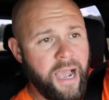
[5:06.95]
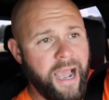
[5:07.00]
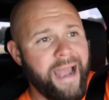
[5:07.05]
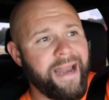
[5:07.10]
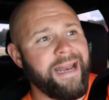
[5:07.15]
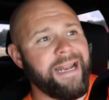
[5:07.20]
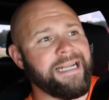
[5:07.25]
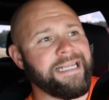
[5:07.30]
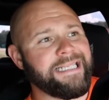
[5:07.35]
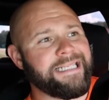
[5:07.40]

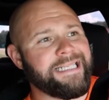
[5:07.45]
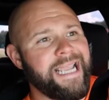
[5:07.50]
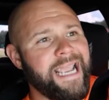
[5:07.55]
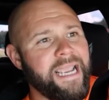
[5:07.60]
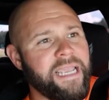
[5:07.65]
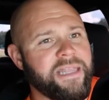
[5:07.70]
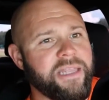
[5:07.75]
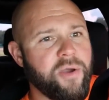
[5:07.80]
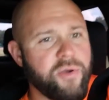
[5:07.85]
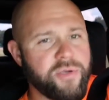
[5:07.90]
I didn't
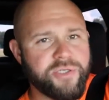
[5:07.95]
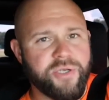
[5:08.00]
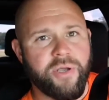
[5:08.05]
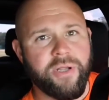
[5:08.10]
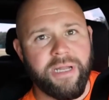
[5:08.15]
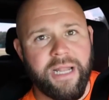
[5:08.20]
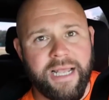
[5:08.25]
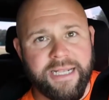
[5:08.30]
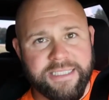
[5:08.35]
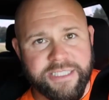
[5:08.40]
take those
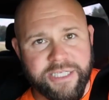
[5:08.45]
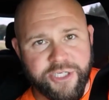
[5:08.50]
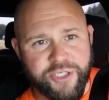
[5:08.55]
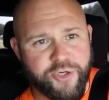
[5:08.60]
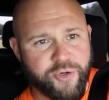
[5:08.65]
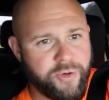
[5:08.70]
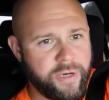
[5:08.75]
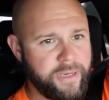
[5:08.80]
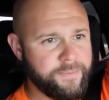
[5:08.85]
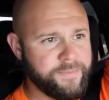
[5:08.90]
on lots of
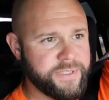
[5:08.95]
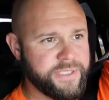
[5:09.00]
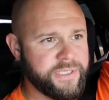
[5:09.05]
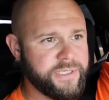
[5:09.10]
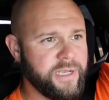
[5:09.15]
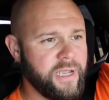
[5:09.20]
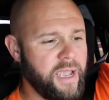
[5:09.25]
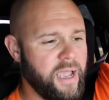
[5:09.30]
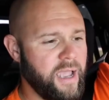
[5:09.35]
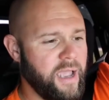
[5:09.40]

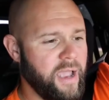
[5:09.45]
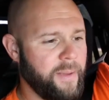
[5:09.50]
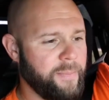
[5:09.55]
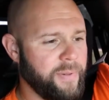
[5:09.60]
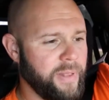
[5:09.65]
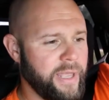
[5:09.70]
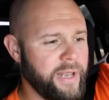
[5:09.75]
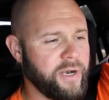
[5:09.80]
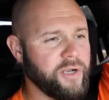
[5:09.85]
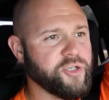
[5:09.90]
trips. I
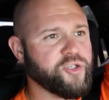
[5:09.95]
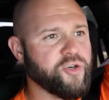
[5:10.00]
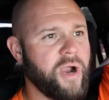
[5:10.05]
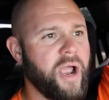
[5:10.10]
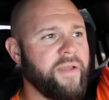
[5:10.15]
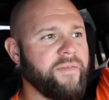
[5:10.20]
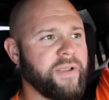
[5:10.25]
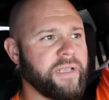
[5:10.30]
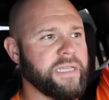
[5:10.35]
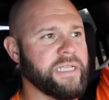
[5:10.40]
plan on
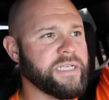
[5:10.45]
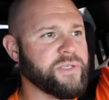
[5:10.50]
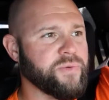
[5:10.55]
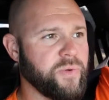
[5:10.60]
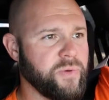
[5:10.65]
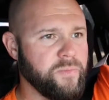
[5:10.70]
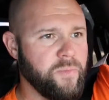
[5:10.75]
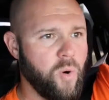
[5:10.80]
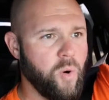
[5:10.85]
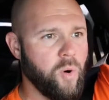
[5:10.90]
driving this
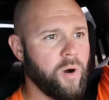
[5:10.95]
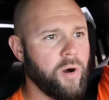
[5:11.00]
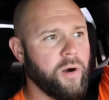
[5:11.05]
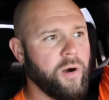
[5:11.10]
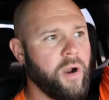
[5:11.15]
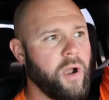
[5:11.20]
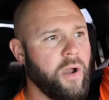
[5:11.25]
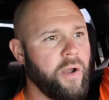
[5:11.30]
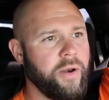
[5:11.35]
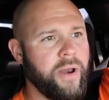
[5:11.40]
one
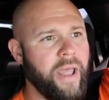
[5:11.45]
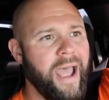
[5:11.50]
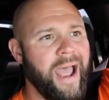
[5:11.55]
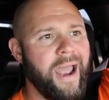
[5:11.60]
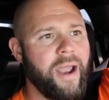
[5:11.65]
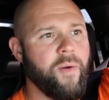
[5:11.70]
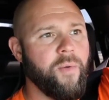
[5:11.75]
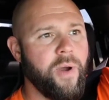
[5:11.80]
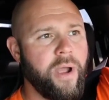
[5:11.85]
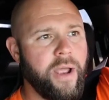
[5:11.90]
more on the
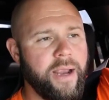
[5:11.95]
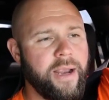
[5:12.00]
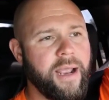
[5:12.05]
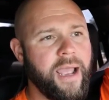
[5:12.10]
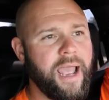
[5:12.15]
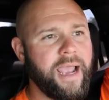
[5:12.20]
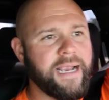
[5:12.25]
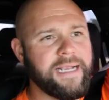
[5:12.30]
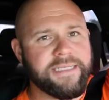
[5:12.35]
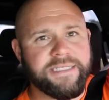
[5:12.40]
highway.
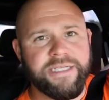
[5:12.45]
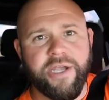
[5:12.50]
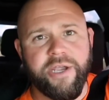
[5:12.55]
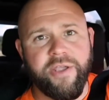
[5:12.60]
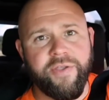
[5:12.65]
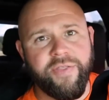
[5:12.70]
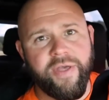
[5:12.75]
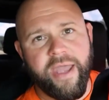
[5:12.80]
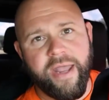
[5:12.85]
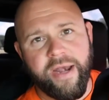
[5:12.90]
I can tell
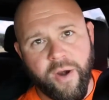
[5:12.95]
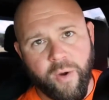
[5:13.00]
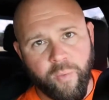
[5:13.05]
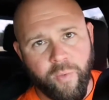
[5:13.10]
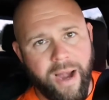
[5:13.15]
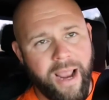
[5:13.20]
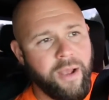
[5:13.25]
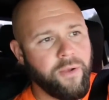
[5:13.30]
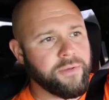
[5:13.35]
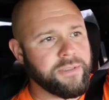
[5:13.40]
you that
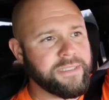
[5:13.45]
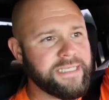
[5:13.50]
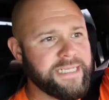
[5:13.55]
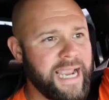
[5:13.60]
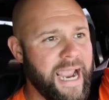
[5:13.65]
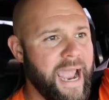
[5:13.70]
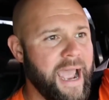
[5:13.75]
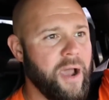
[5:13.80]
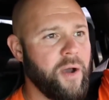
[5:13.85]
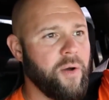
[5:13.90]
around
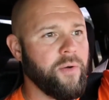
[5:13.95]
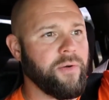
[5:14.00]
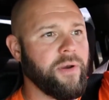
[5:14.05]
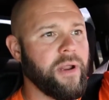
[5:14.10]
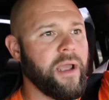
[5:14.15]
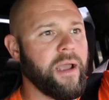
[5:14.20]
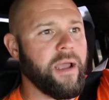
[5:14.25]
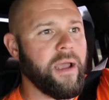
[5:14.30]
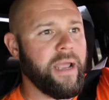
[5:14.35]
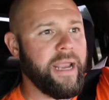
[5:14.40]

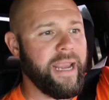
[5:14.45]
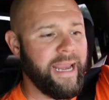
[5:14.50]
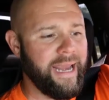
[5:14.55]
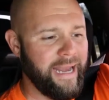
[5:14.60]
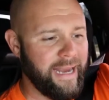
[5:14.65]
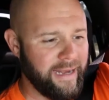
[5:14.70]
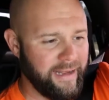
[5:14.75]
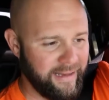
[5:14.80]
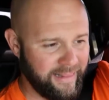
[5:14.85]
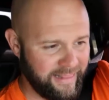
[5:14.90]
town
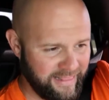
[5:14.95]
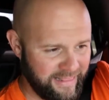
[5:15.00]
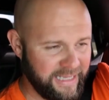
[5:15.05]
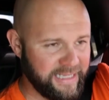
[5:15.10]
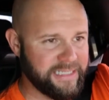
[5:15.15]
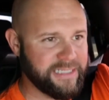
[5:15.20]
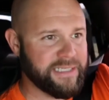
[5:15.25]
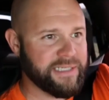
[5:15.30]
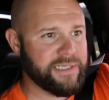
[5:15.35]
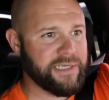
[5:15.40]
in
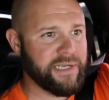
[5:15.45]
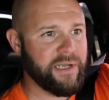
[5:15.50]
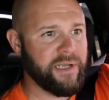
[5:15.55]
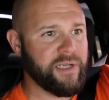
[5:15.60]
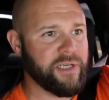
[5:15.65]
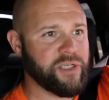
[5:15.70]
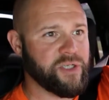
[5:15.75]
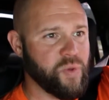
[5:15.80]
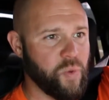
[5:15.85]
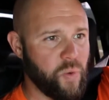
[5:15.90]
this
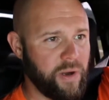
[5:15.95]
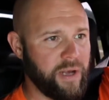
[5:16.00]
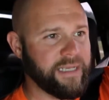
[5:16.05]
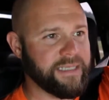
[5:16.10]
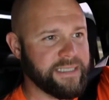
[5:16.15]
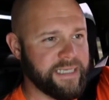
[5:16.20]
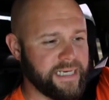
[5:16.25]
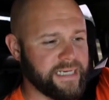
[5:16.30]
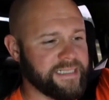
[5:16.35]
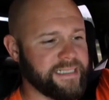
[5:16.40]

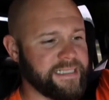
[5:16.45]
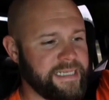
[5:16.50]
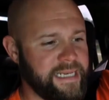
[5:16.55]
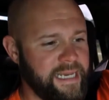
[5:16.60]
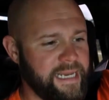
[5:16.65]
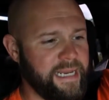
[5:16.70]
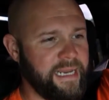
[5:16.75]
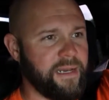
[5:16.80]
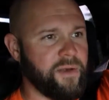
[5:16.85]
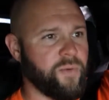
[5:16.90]

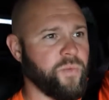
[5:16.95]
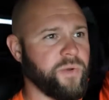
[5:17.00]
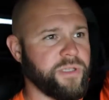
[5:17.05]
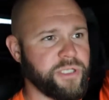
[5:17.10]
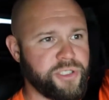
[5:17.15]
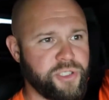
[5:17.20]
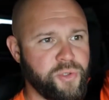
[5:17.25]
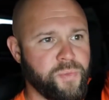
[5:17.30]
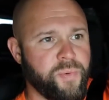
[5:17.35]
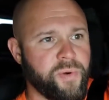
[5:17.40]
2016 with
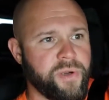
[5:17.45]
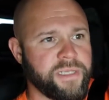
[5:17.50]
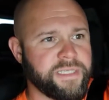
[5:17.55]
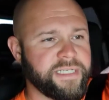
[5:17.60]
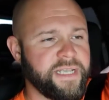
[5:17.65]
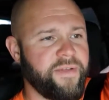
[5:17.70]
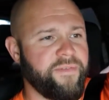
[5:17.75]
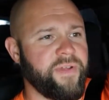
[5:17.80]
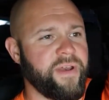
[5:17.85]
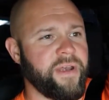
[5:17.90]
the
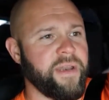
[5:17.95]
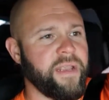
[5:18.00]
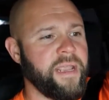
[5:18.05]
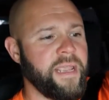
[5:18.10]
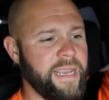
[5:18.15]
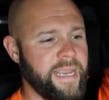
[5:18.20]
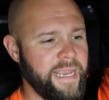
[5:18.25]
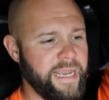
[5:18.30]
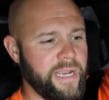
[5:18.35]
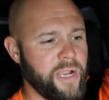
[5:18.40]
2.7
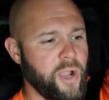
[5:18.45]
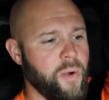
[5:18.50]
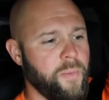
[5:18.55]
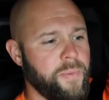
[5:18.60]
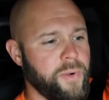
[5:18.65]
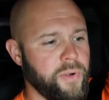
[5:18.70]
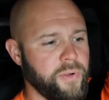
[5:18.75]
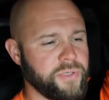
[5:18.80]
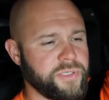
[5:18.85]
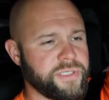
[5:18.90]

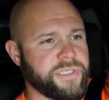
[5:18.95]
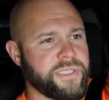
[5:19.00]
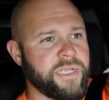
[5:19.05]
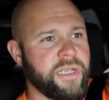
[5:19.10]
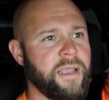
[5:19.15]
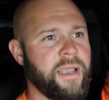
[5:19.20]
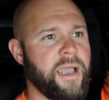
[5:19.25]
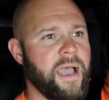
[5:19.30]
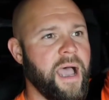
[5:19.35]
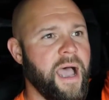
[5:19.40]
Ecoboost,
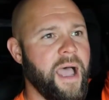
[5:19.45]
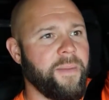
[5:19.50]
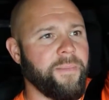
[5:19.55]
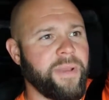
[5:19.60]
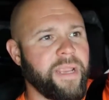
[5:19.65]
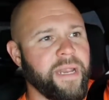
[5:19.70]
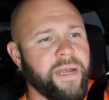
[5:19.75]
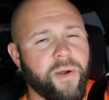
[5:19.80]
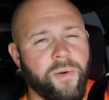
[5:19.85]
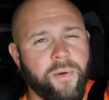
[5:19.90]

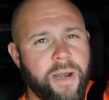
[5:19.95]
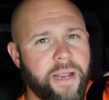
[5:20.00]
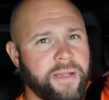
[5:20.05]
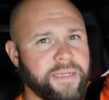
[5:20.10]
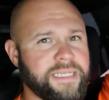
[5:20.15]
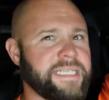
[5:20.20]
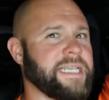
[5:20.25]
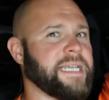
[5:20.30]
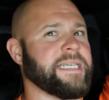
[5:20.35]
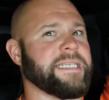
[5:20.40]
I'm getting
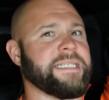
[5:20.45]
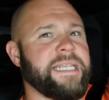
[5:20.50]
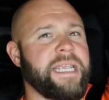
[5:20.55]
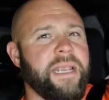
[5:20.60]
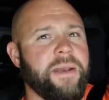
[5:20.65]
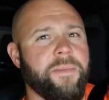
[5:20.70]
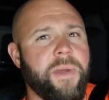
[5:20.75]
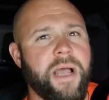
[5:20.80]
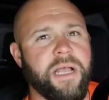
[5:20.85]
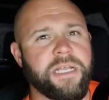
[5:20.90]
around
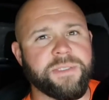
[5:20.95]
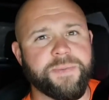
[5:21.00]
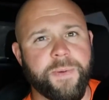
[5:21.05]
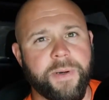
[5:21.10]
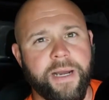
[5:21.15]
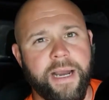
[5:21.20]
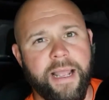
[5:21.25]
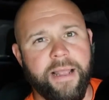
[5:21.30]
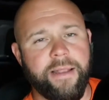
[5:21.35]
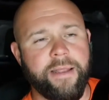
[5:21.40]
16 miles
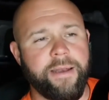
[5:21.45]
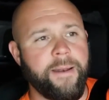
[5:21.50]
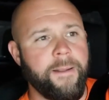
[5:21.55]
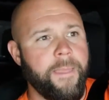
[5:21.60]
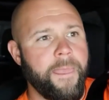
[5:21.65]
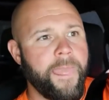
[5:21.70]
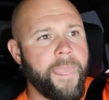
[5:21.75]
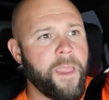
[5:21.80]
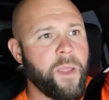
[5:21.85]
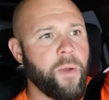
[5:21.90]
per gallon,
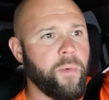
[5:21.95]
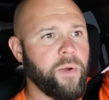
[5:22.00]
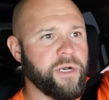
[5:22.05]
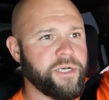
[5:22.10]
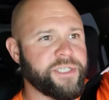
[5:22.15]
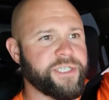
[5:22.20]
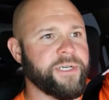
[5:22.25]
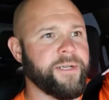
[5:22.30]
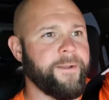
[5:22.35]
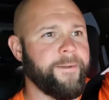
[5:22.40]

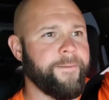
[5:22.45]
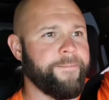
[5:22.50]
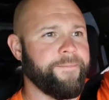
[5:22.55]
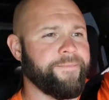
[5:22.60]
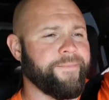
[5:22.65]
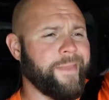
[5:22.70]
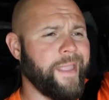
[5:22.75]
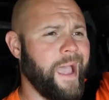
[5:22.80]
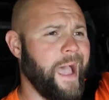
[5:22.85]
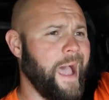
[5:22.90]
which
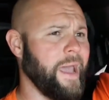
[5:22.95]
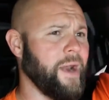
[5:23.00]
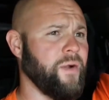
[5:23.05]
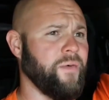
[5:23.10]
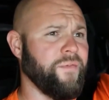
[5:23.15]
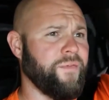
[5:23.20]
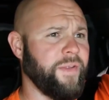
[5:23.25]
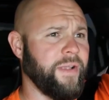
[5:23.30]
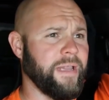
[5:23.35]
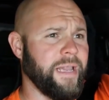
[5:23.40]
I
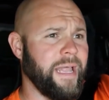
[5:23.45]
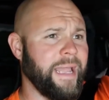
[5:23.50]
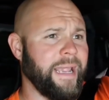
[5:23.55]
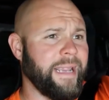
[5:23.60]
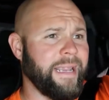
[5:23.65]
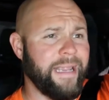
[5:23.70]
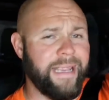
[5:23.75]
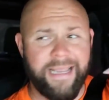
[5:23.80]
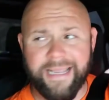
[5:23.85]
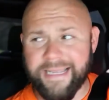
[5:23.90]
don't feel
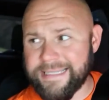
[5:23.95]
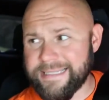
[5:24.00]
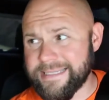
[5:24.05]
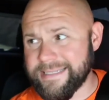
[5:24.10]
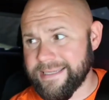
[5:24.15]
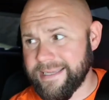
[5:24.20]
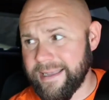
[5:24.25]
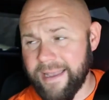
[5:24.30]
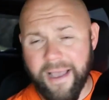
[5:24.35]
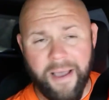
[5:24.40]
like
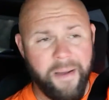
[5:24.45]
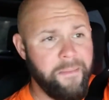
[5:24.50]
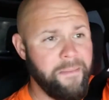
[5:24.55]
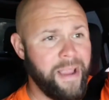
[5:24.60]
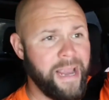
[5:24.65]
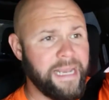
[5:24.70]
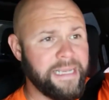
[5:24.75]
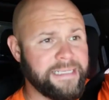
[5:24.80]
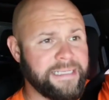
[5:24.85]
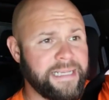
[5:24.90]
it's
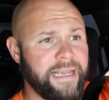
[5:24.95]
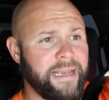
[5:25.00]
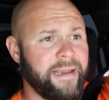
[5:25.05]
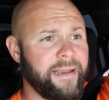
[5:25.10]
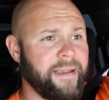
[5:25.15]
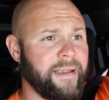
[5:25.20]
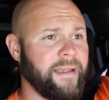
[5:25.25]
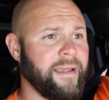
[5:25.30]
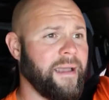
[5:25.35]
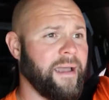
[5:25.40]

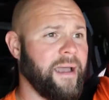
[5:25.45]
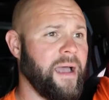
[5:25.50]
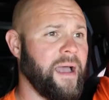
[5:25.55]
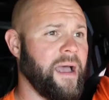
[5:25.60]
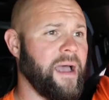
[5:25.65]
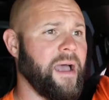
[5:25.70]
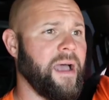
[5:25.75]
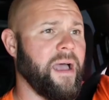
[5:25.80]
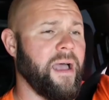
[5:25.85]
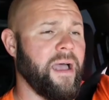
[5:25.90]
amazing,
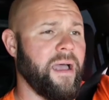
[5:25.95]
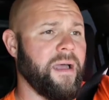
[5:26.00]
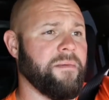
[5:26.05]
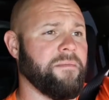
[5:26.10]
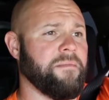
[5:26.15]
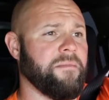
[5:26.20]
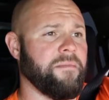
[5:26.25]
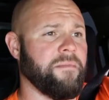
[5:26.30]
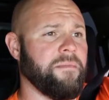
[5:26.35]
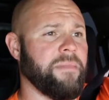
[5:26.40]

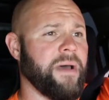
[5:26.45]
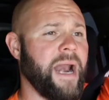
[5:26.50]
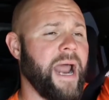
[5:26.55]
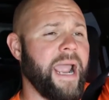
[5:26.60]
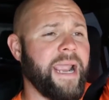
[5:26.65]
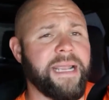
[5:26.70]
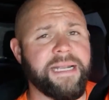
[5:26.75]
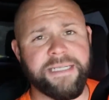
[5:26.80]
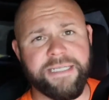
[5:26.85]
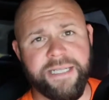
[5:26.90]
but
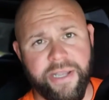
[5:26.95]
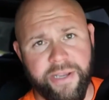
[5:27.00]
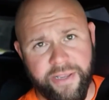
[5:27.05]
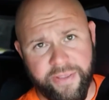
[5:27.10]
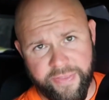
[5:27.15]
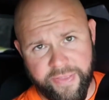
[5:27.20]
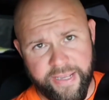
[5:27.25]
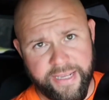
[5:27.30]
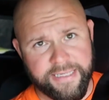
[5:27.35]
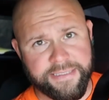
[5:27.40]
I can tell
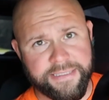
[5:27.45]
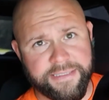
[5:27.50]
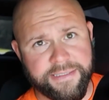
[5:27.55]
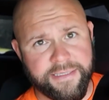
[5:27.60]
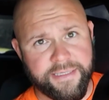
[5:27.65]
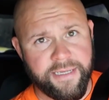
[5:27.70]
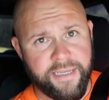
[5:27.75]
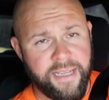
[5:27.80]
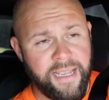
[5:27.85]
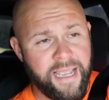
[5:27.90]
you this.